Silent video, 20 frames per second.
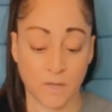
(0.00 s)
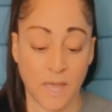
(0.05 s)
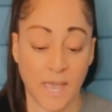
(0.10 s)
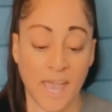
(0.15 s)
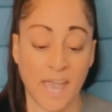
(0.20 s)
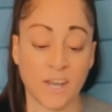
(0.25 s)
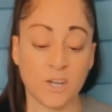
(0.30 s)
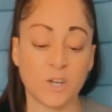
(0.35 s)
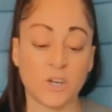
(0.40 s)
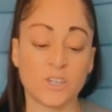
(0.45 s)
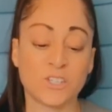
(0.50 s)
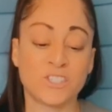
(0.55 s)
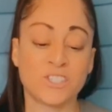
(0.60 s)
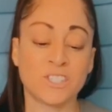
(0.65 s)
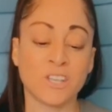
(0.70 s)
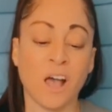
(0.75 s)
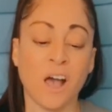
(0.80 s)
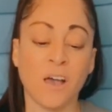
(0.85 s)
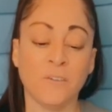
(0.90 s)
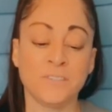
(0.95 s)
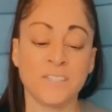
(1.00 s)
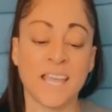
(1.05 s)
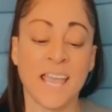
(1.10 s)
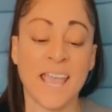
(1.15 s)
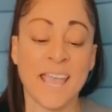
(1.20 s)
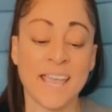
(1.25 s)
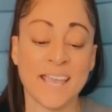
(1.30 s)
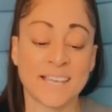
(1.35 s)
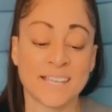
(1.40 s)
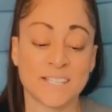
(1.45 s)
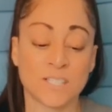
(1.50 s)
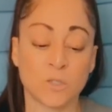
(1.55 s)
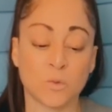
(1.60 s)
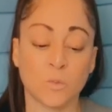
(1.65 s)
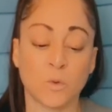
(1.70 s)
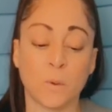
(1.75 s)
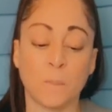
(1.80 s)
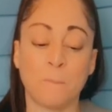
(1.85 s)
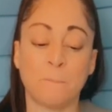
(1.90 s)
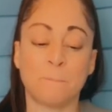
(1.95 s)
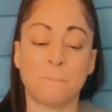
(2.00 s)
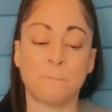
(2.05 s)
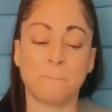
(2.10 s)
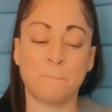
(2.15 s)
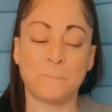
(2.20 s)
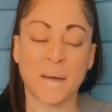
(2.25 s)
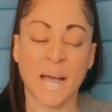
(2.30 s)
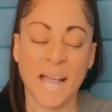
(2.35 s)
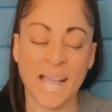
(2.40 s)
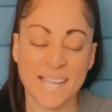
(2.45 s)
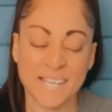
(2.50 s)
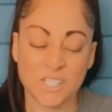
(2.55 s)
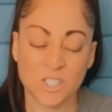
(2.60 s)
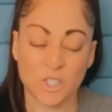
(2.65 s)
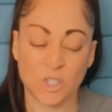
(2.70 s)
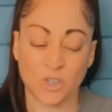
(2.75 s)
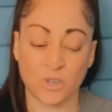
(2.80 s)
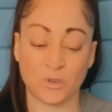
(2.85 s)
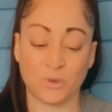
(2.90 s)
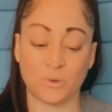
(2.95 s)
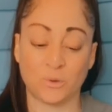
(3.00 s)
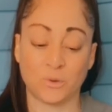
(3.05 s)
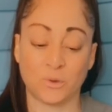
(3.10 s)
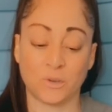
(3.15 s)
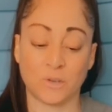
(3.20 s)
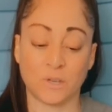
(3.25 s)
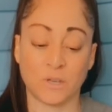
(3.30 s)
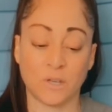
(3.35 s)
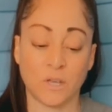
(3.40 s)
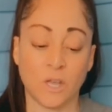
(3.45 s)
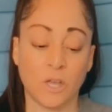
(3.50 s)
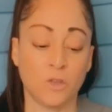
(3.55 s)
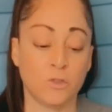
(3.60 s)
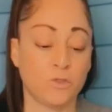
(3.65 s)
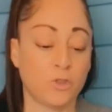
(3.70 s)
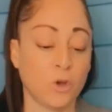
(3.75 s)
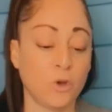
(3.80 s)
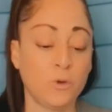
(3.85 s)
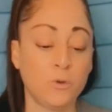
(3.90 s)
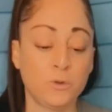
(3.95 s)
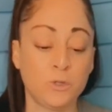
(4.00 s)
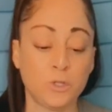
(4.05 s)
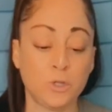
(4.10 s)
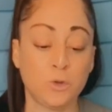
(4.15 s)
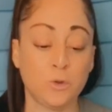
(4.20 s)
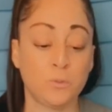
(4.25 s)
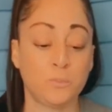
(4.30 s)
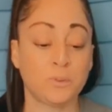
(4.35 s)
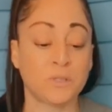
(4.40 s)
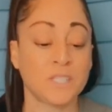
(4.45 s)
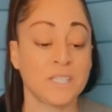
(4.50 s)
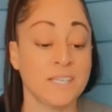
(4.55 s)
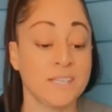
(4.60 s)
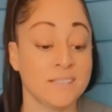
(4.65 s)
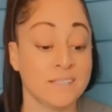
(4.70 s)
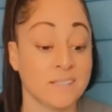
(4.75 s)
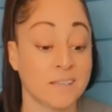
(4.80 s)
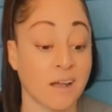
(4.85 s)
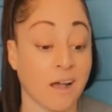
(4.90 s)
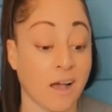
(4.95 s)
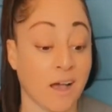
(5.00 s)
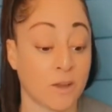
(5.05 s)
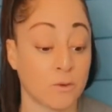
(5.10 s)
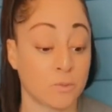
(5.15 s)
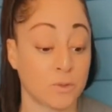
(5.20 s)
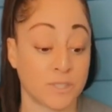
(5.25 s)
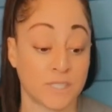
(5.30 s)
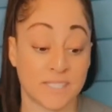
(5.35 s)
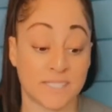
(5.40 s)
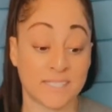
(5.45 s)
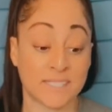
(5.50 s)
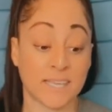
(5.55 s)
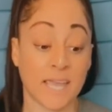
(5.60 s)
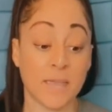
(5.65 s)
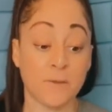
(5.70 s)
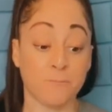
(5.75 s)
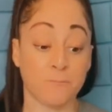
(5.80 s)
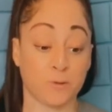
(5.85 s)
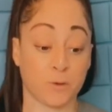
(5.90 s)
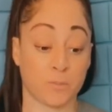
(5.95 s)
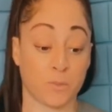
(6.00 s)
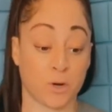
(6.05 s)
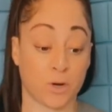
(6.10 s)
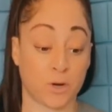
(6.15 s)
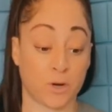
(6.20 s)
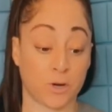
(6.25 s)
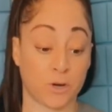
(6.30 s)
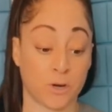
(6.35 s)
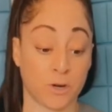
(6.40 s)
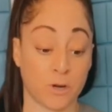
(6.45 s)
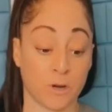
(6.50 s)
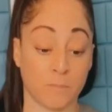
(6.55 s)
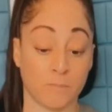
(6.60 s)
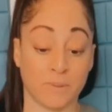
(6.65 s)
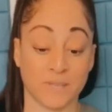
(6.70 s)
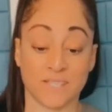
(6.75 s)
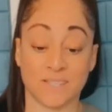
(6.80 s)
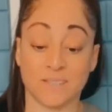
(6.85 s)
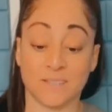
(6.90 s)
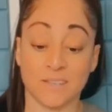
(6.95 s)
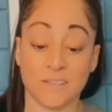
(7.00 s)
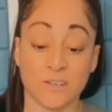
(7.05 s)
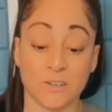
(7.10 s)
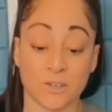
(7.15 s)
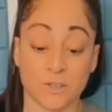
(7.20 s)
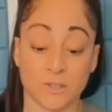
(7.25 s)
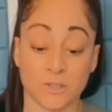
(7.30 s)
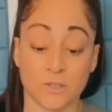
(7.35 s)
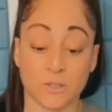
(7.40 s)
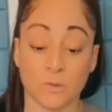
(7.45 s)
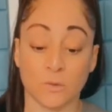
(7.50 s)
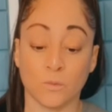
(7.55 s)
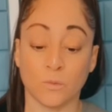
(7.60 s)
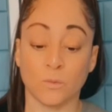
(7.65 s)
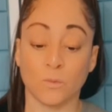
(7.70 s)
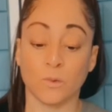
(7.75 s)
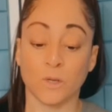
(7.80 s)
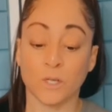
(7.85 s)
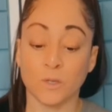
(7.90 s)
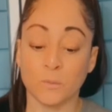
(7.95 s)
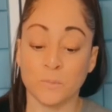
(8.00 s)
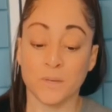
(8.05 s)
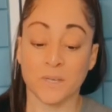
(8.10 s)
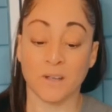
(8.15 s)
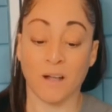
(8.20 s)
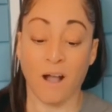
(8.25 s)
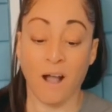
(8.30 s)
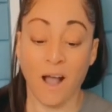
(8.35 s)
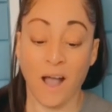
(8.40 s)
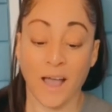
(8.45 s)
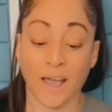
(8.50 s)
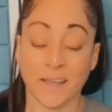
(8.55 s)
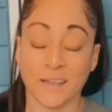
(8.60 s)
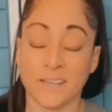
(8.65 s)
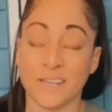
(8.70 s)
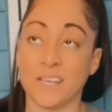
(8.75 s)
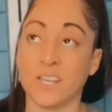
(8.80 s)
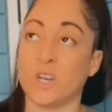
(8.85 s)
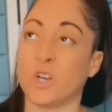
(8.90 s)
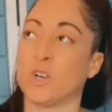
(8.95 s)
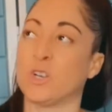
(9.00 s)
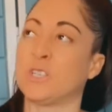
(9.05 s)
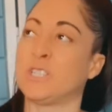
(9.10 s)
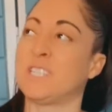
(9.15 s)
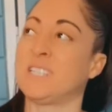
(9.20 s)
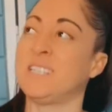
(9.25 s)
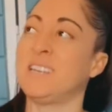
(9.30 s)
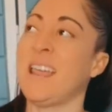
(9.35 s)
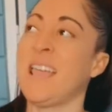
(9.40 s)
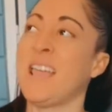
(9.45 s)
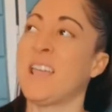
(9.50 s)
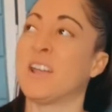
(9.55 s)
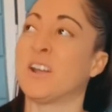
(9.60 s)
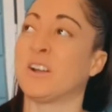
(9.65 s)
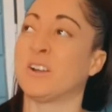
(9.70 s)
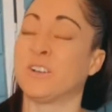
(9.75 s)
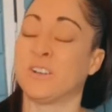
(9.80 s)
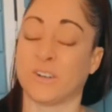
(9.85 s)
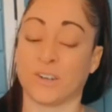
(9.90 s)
And her soft hands will bind you. Those who please God will escape from her, but sinners will be caught in her snare.